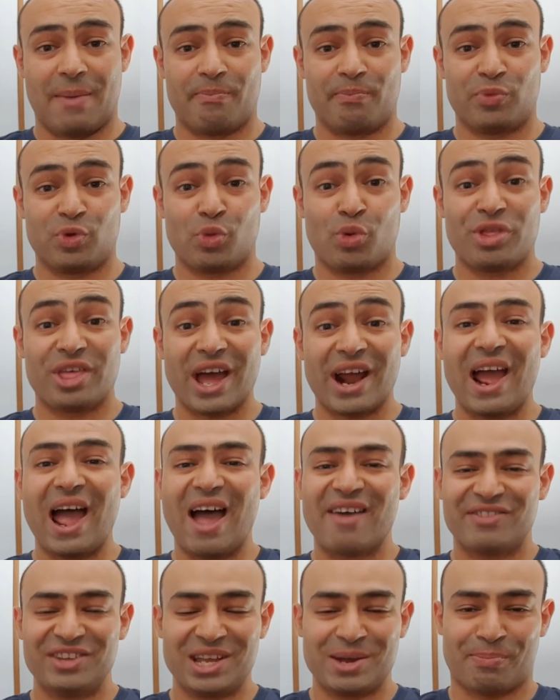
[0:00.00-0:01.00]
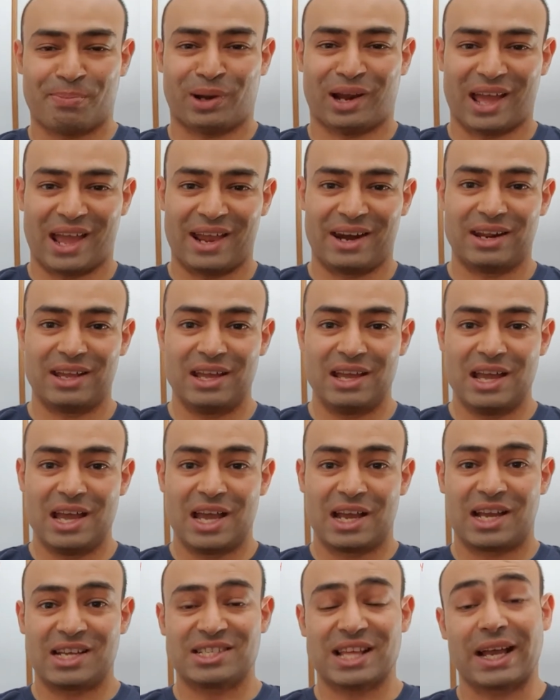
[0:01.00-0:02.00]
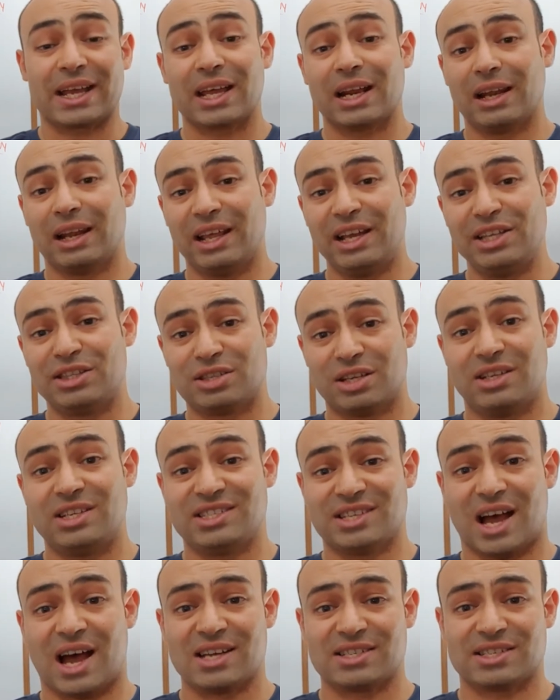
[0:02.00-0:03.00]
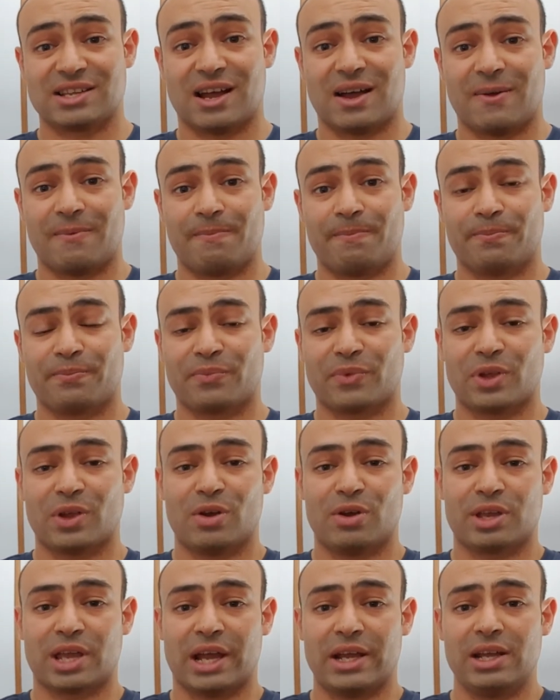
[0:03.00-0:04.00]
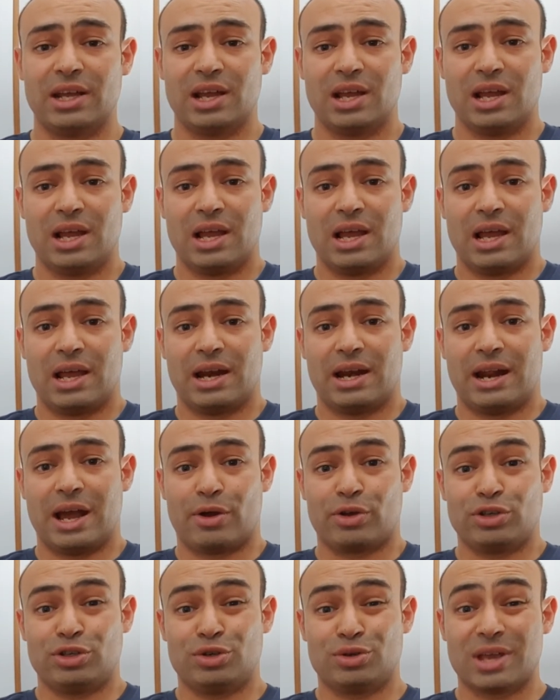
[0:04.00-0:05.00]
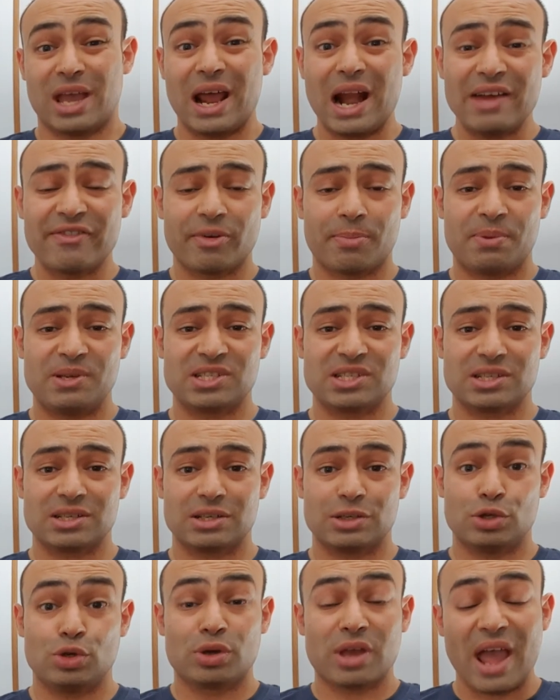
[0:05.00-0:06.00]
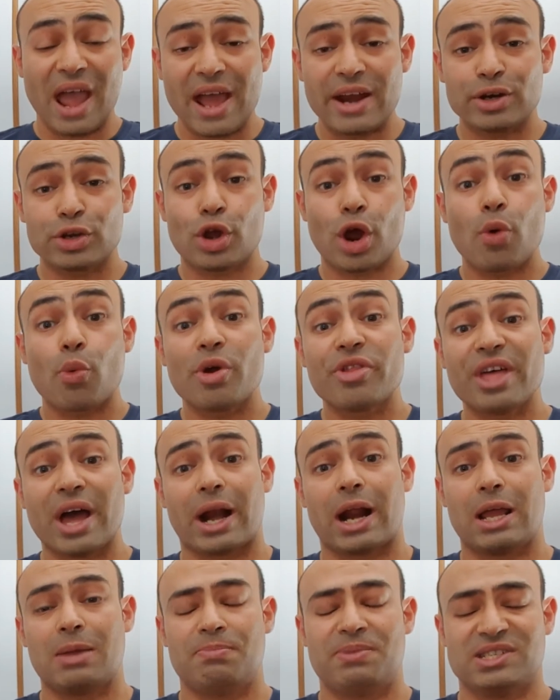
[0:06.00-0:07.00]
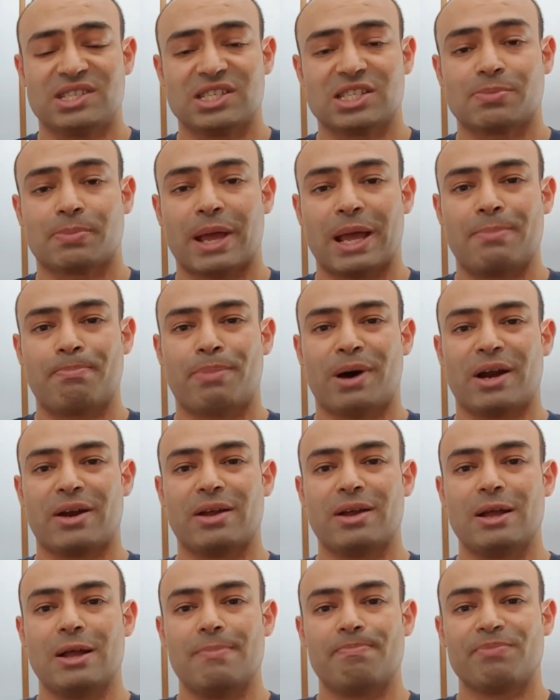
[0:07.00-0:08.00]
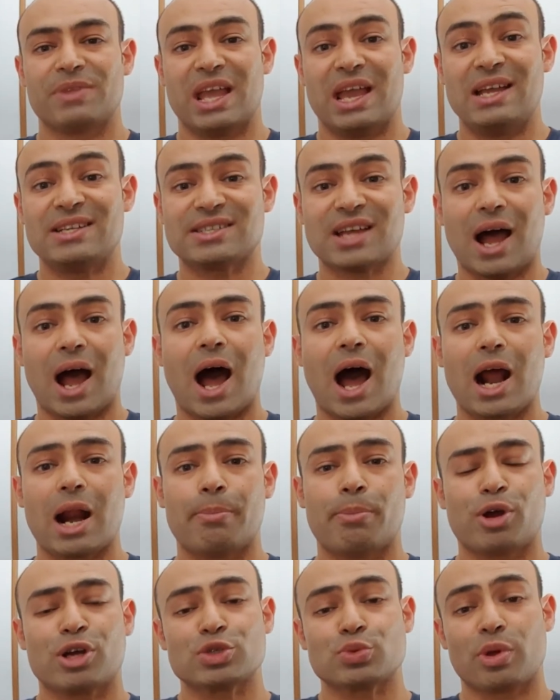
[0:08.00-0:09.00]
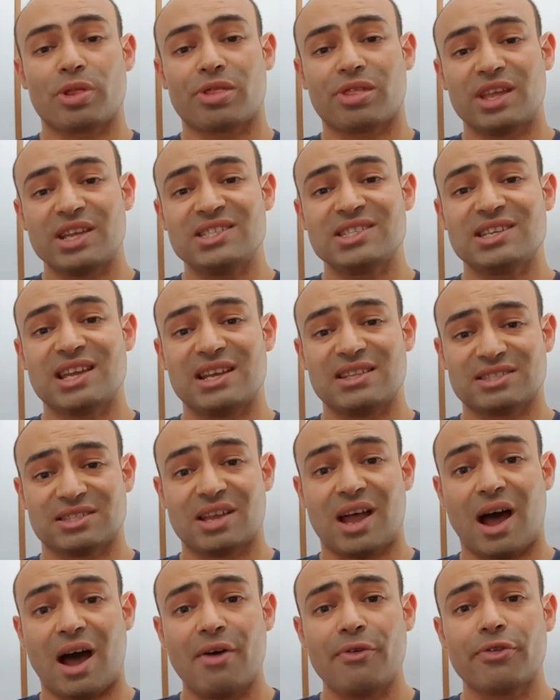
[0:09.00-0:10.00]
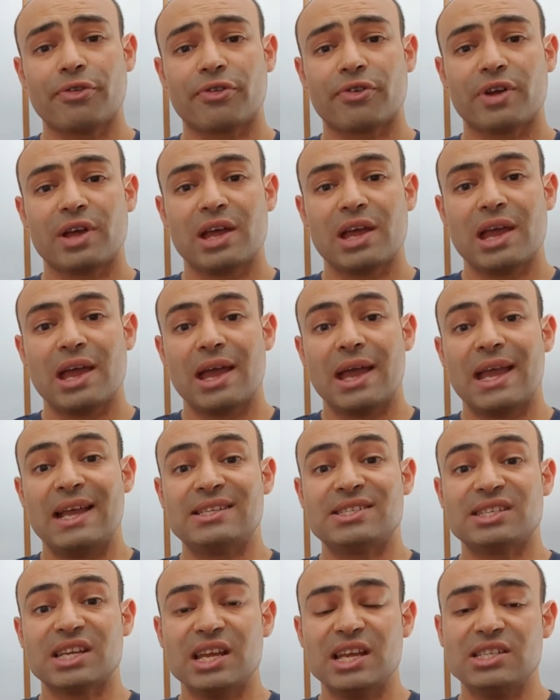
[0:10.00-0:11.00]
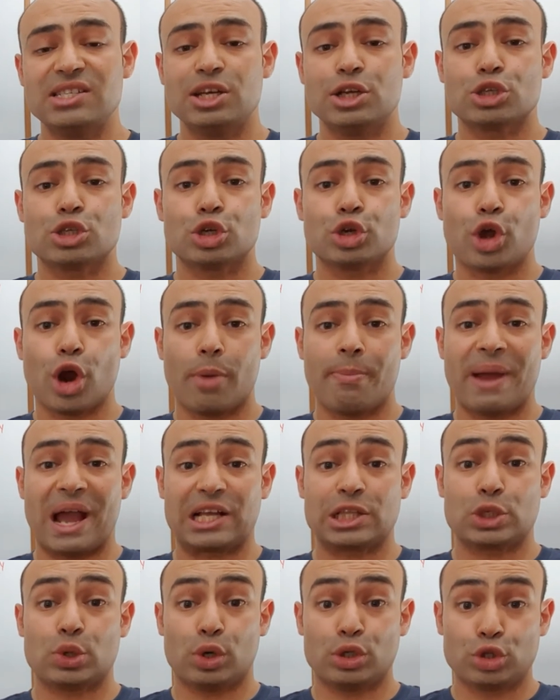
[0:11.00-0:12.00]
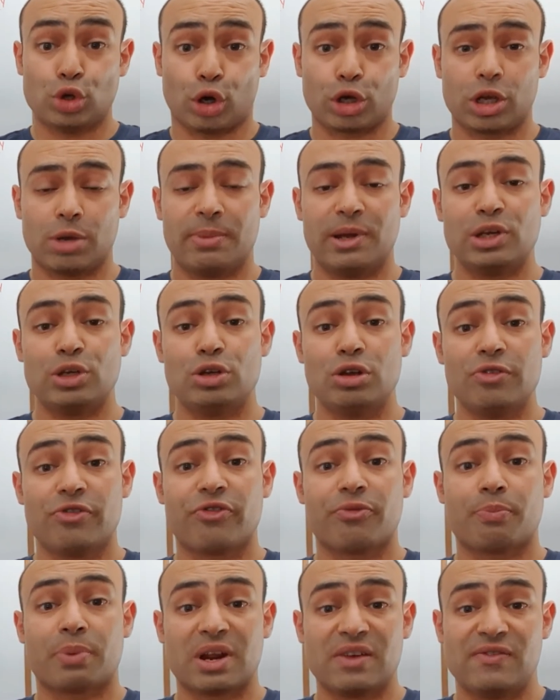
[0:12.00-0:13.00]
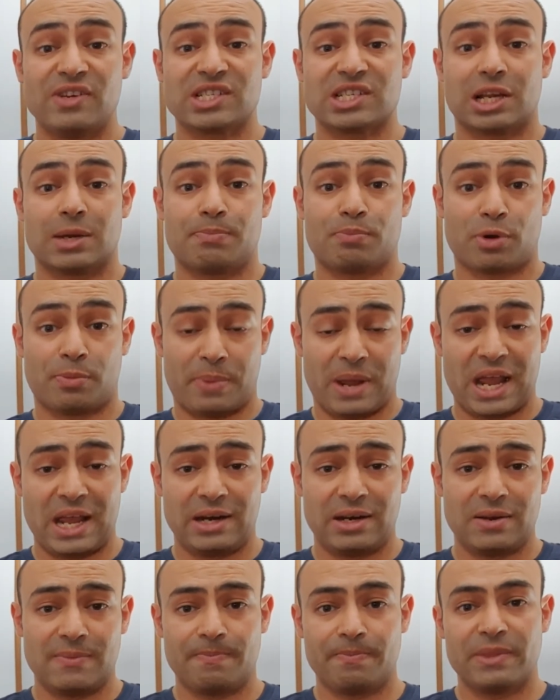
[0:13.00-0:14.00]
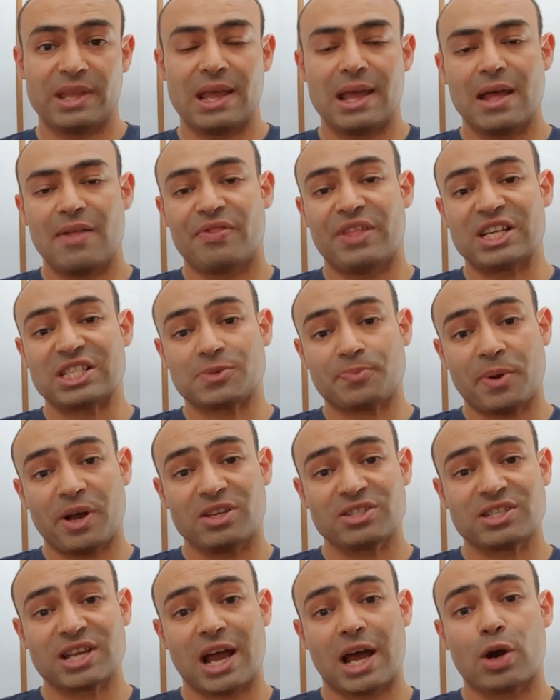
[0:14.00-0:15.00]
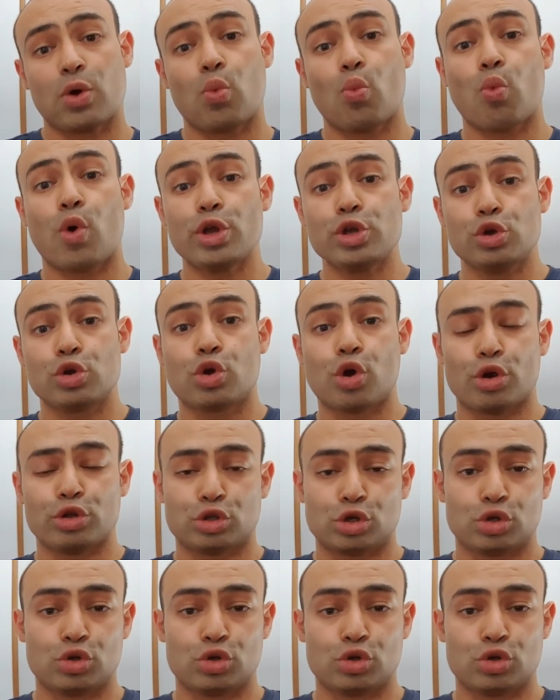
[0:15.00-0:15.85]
without having a plan, because that can lead to disaster. Okay. Now you can have a business, you can go without a business plan, but it's harder because when things get tough, it's easier to go back to a document you've previously prepared that spells out what you're going to